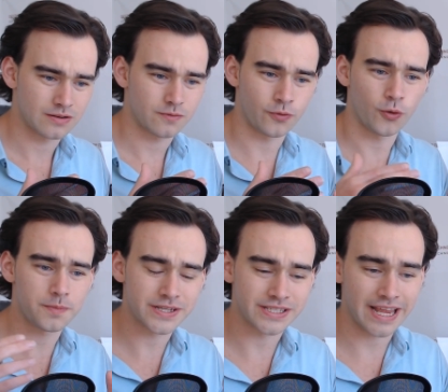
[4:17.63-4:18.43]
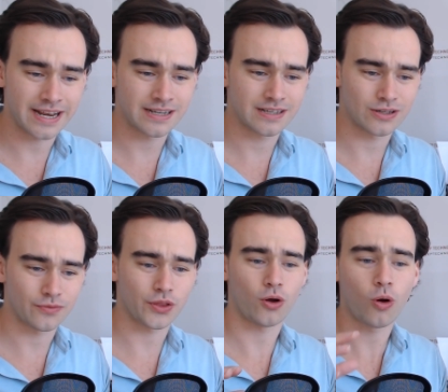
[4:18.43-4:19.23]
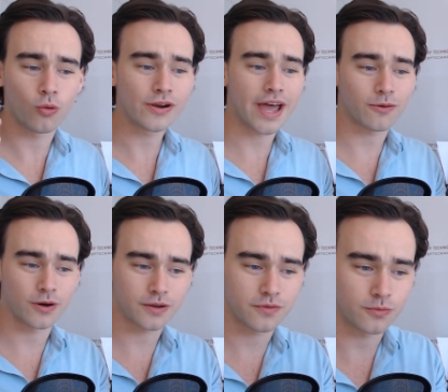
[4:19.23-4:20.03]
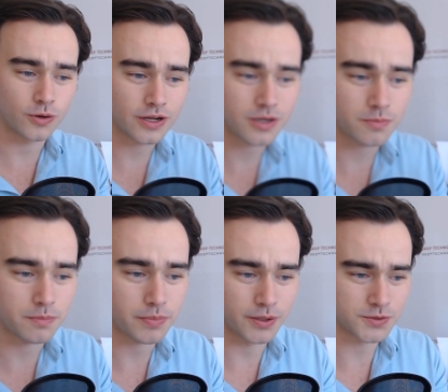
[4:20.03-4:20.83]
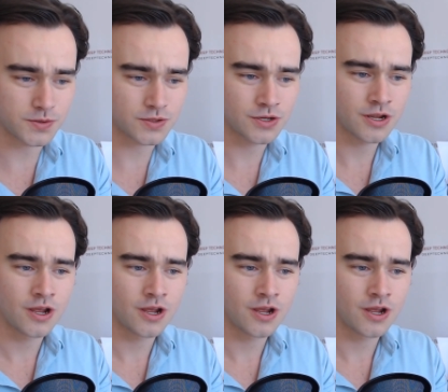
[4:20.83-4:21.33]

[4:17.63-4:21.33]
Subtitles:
4% of the whole network for worker proposals,